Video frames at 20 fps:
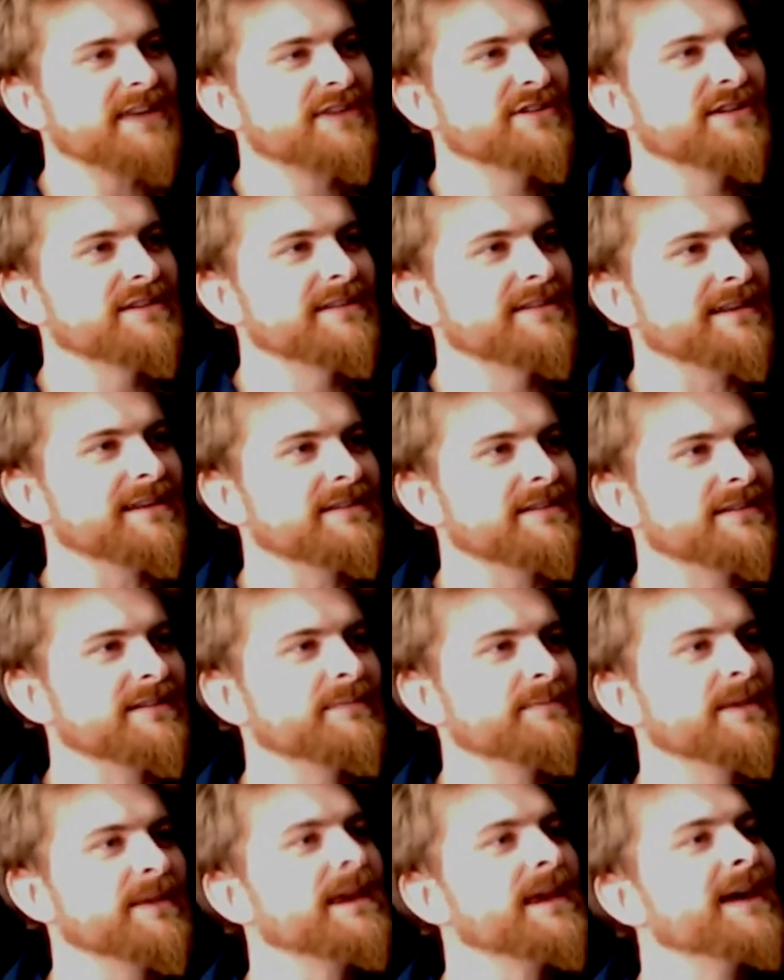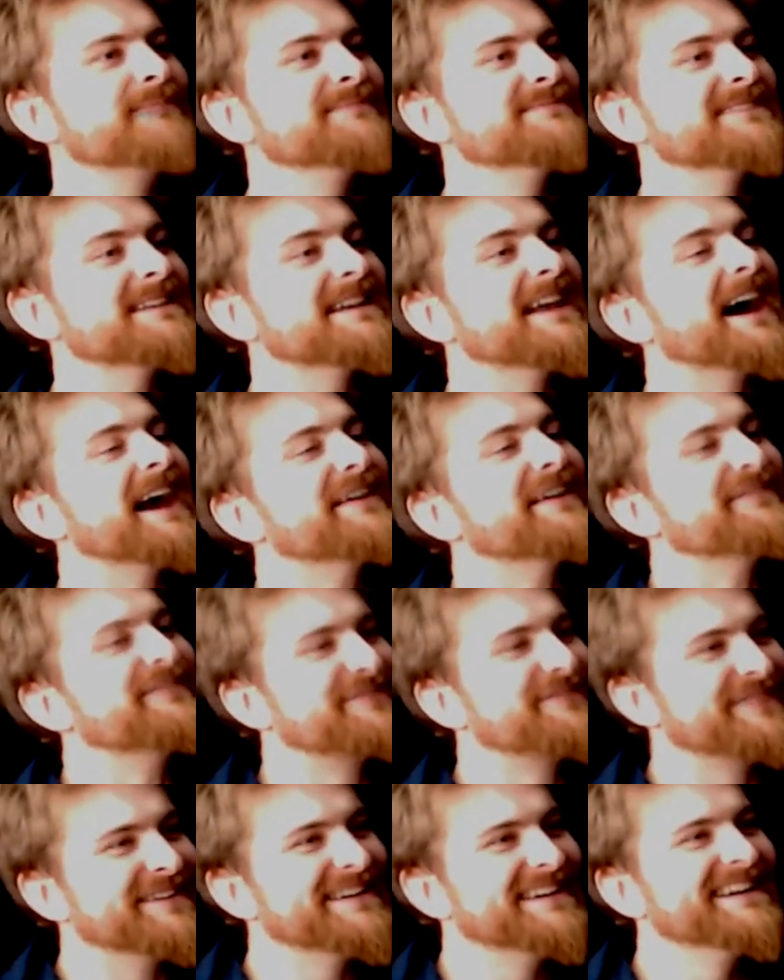sketching things in them, they come to
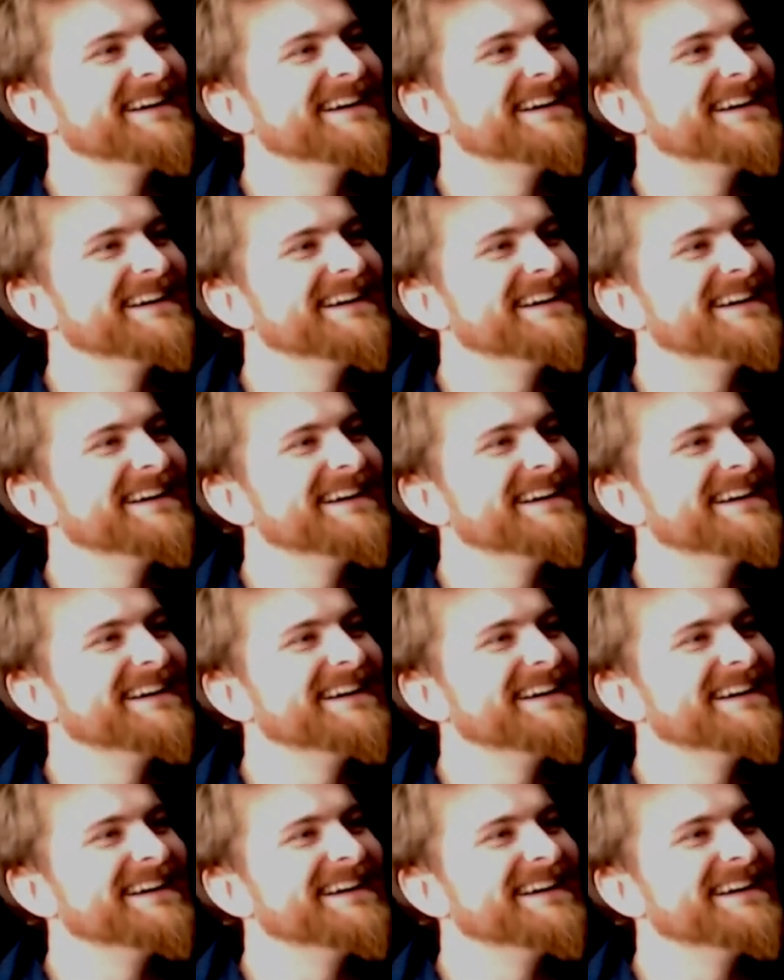life.